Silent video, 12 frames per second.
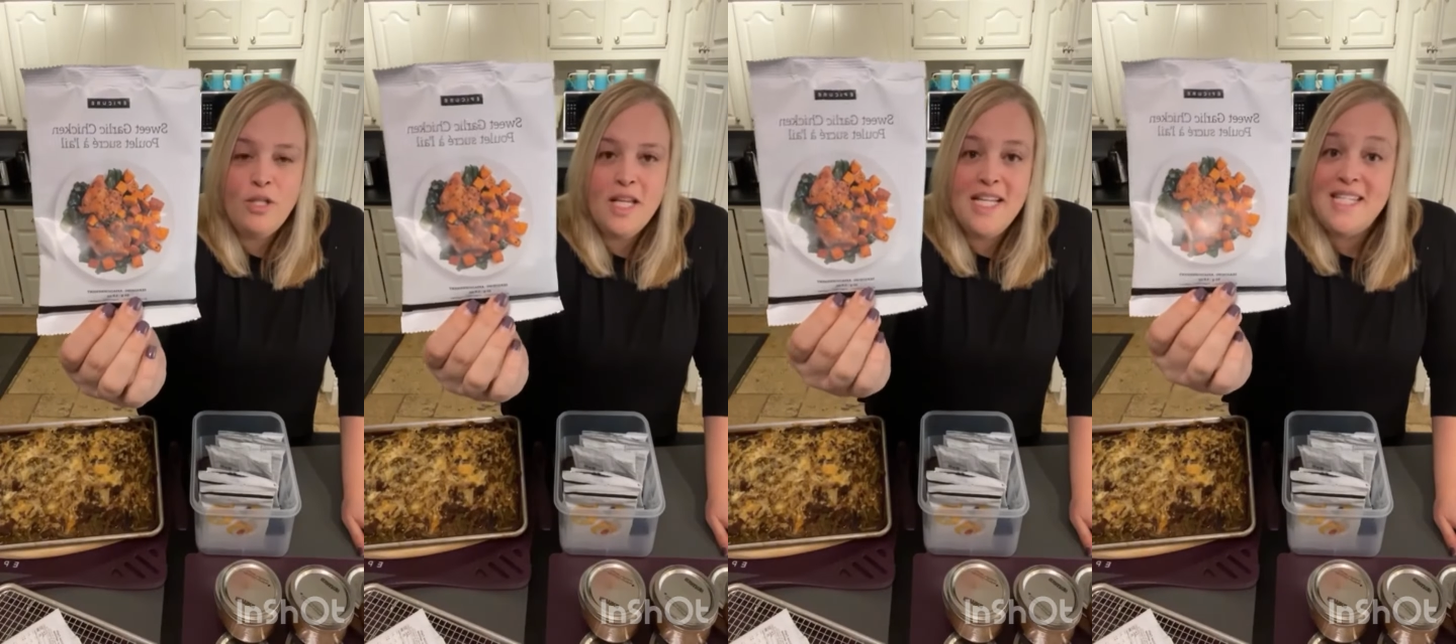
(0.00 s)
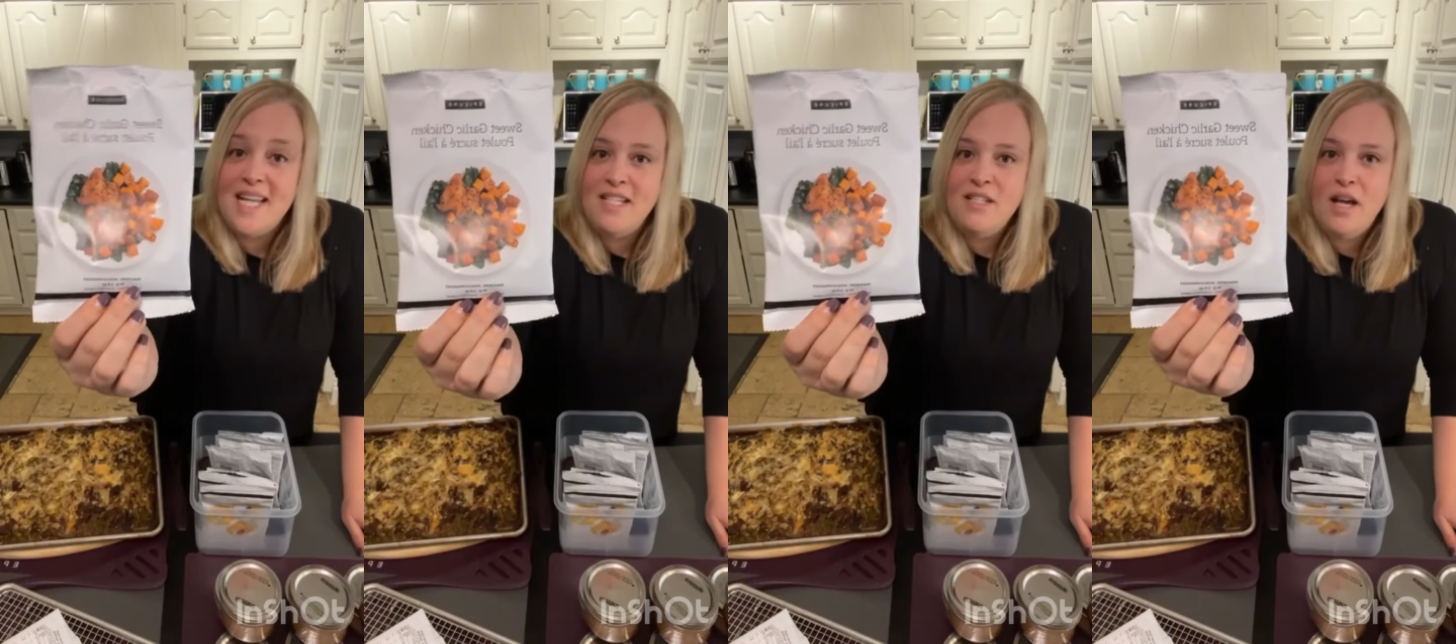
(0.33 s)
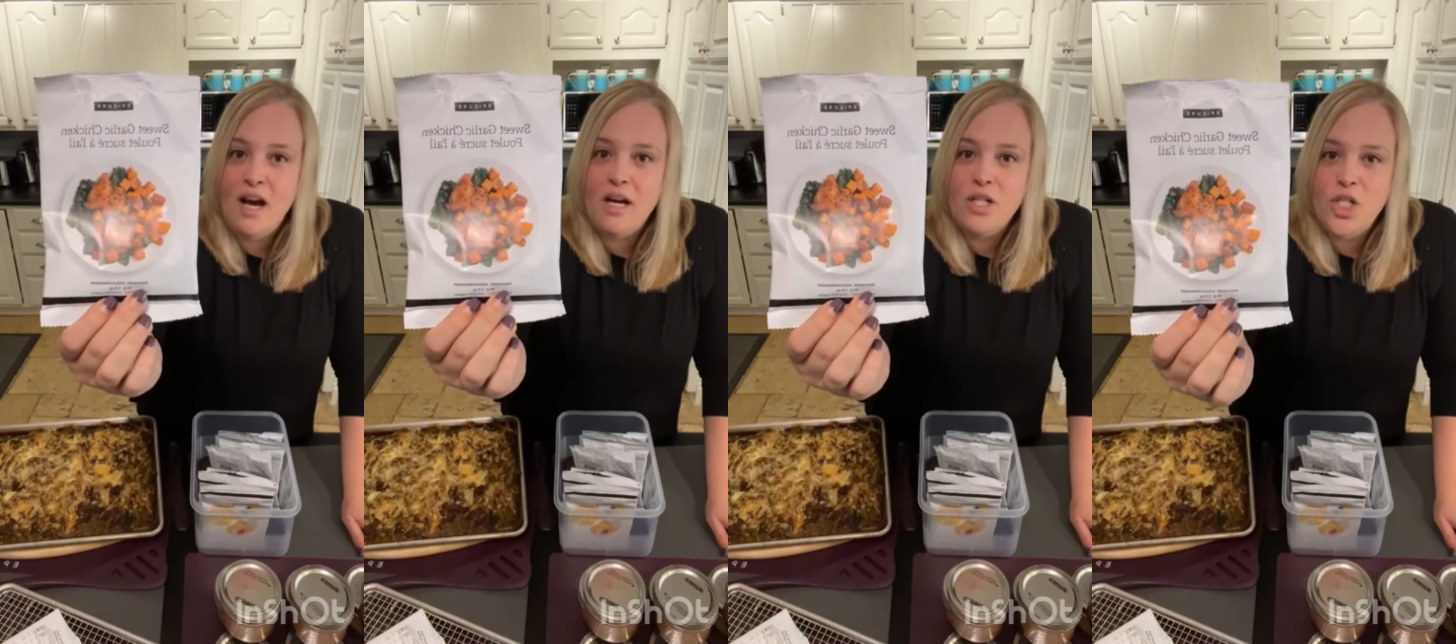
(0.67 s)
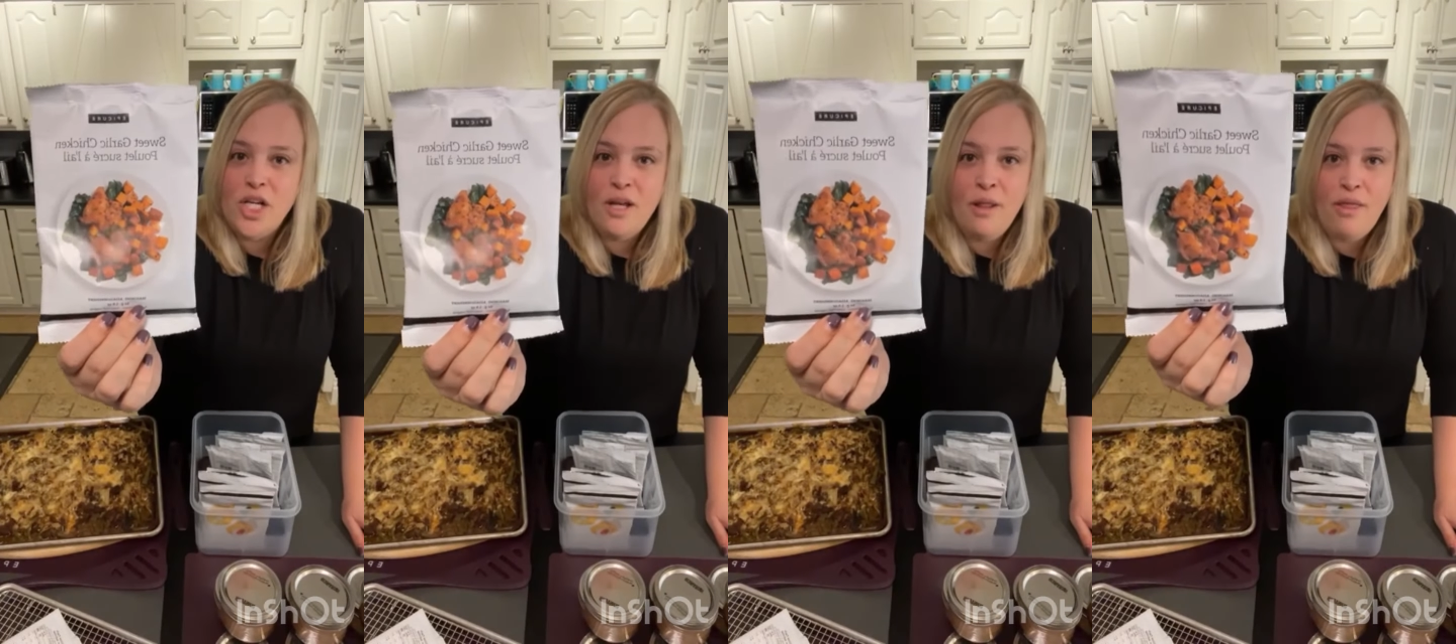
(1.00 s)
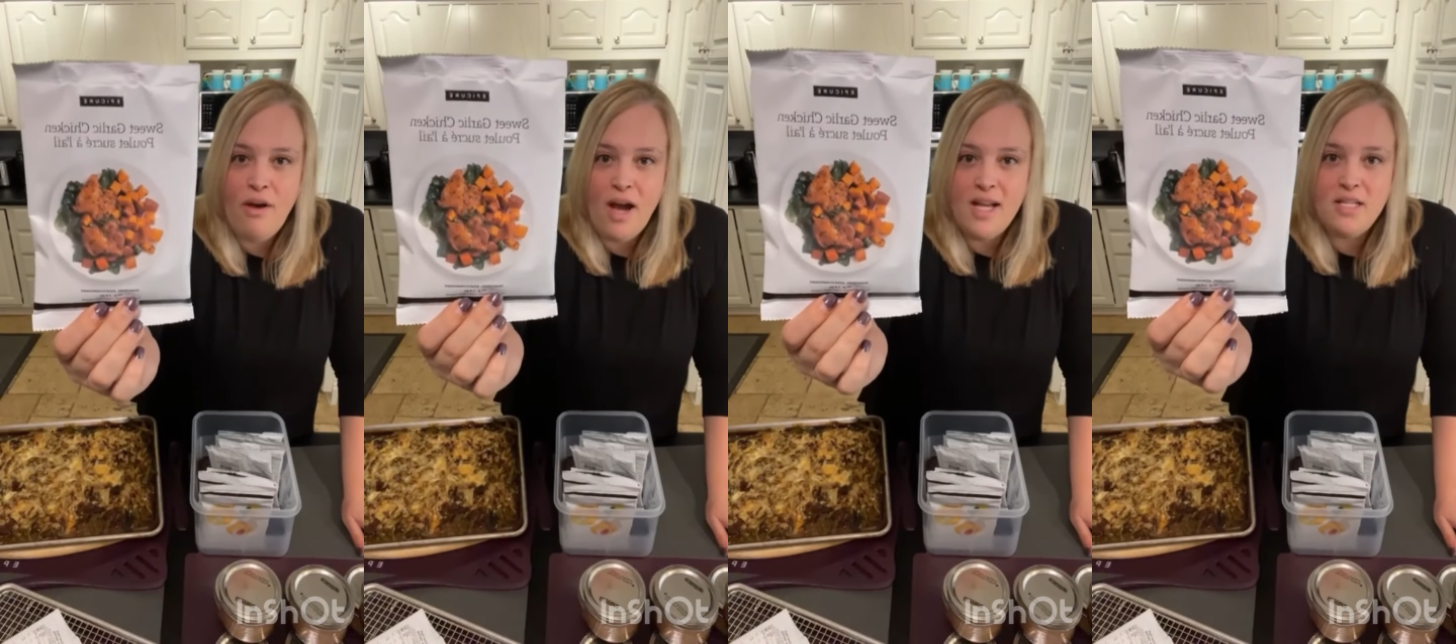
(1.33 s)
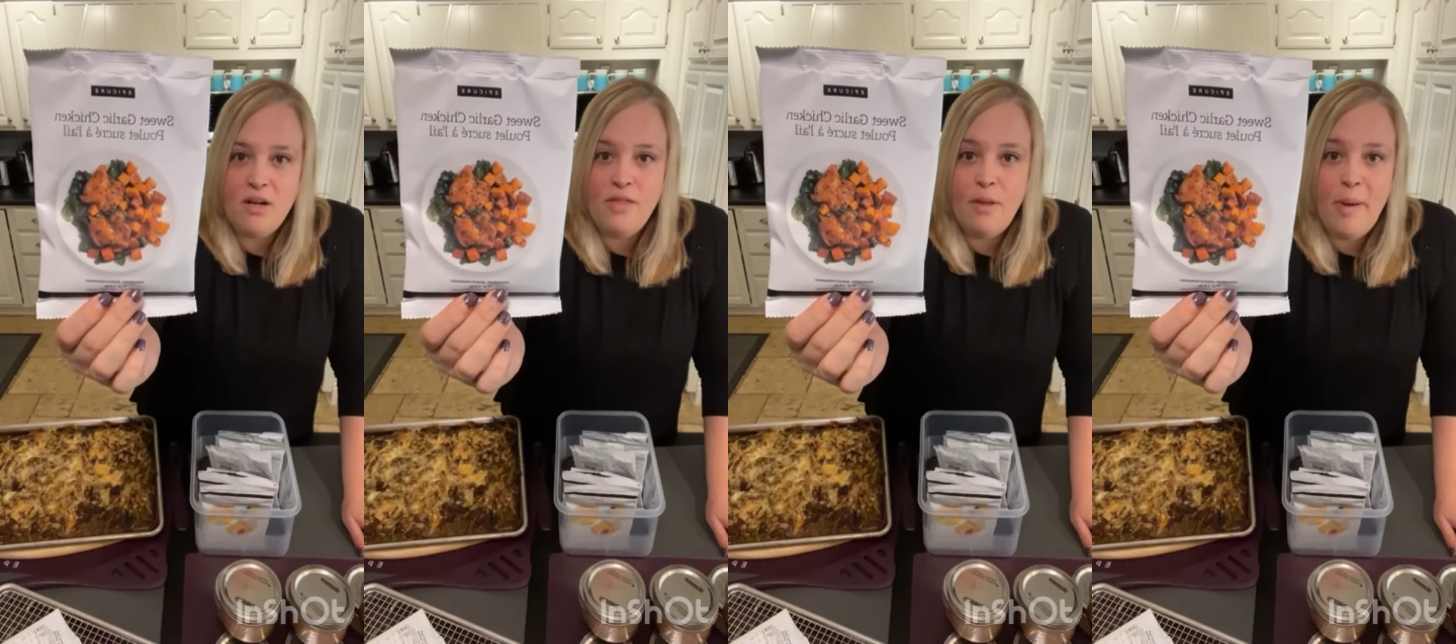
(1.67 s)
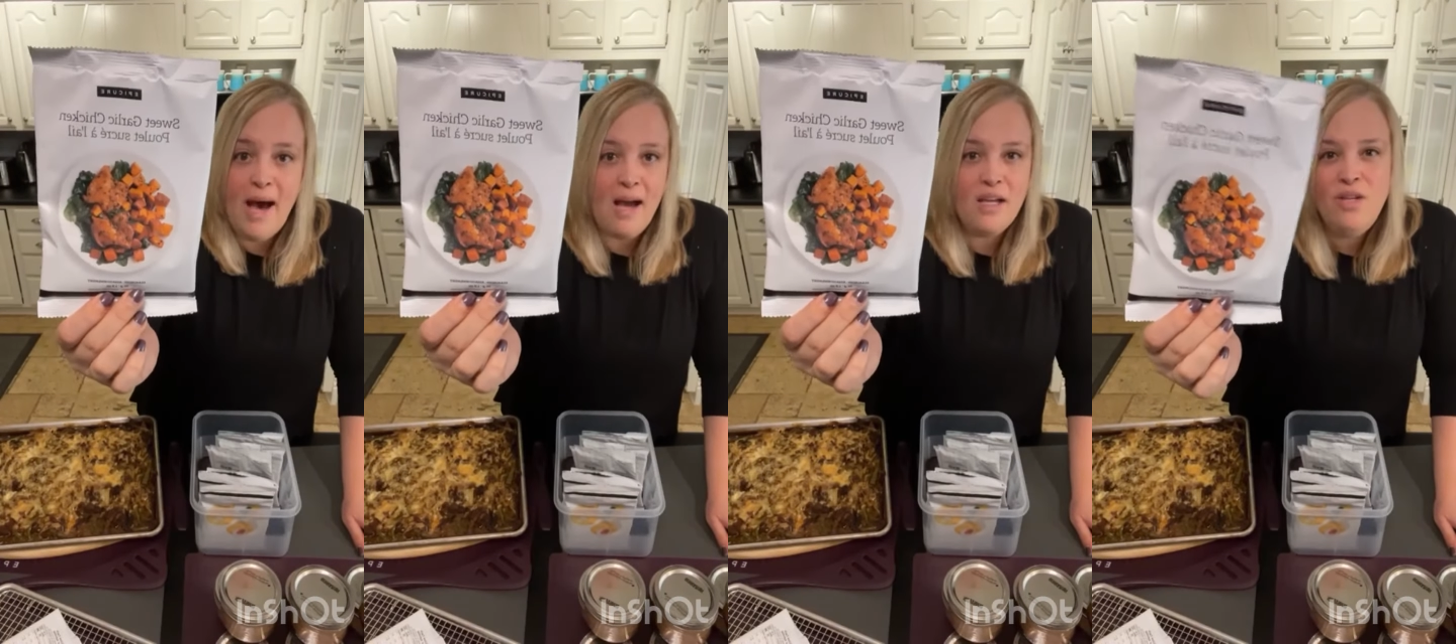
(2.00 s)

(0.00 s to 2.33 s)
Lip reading: it says chicken thighs on the pack.